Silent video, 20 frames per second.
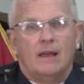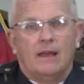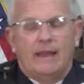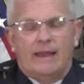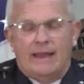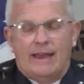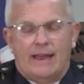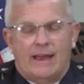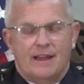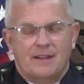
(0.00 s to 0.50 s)

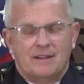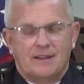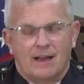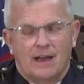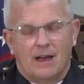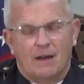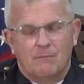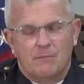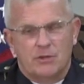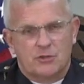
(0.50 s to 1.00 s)
and
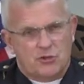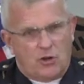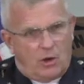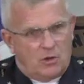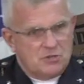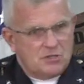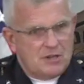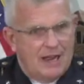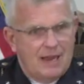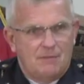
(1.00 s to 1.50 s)

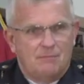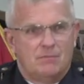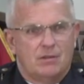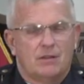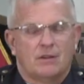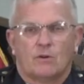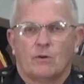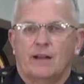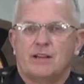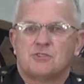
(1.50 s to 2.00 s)
Charles and I
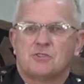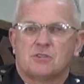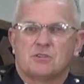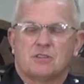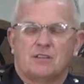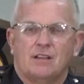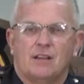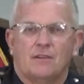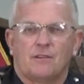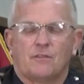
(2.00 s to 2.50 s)

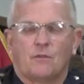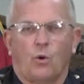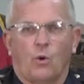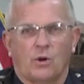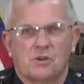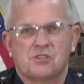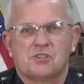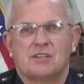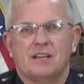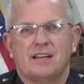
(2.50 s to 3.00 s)
graciously and of
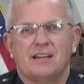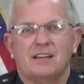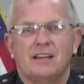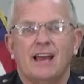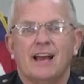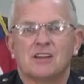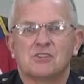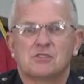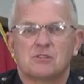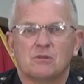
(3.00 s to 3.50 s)
course said
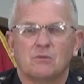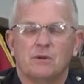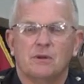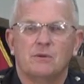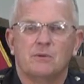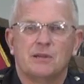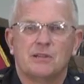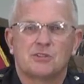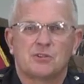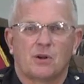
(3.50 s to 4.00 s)
yes,
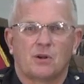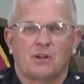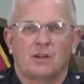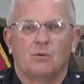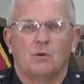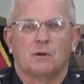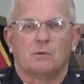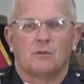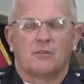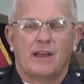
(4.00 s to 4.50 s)
we certainly
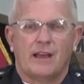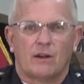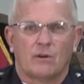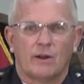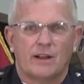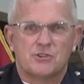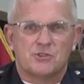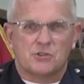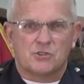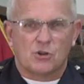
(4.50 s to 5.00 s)
would with that
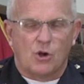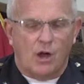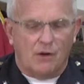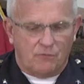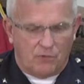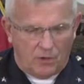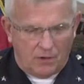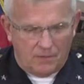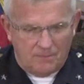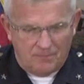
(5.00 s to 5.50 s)
gracious
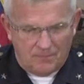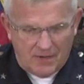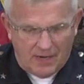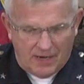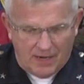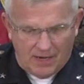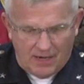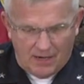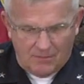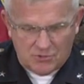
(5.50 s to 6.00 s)
offer,
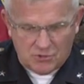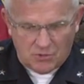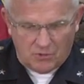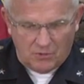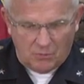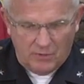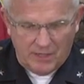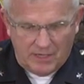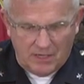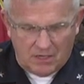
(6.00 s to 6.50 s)
so
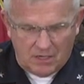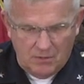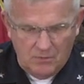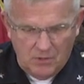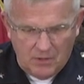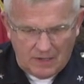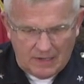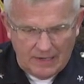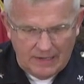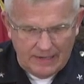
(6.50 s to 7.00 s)
that we can
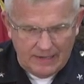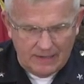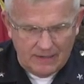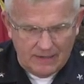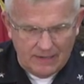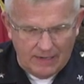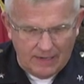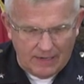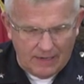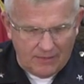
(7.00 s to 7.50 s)

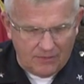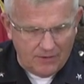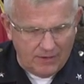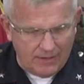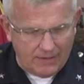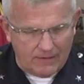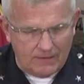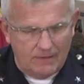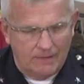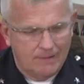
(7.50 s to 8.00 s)
communicate. And I
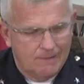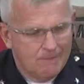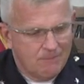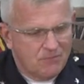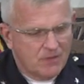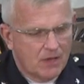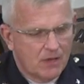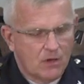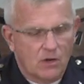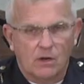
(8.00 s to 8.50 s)
think,
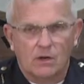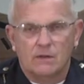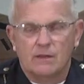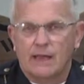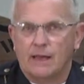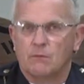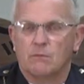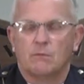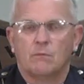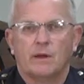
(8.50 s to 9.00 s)

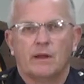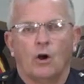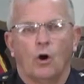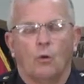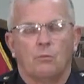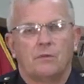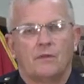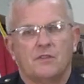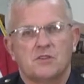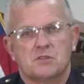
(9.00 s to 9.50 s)
and we
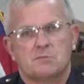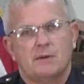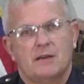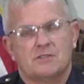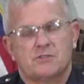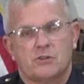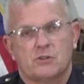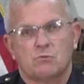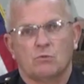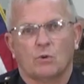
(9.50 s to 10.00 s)
hope that this
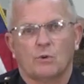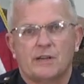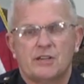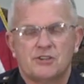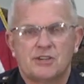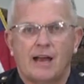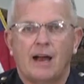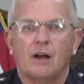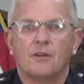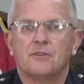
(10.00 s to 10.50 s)
message will
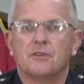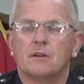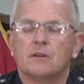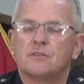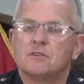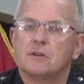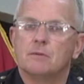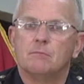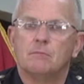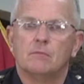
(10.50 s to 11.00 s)
reach out
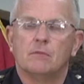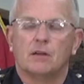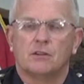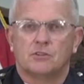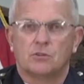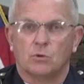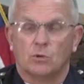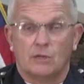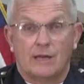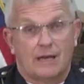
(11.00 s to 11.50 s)
to
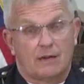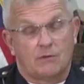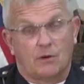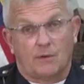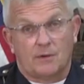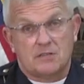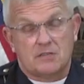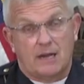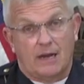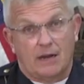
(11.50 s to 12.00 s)
a lot of
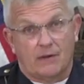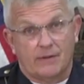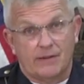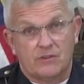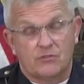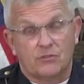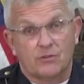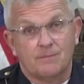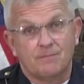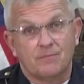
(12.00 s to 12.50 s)
our
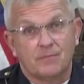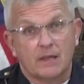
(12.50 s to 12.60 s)
retirees.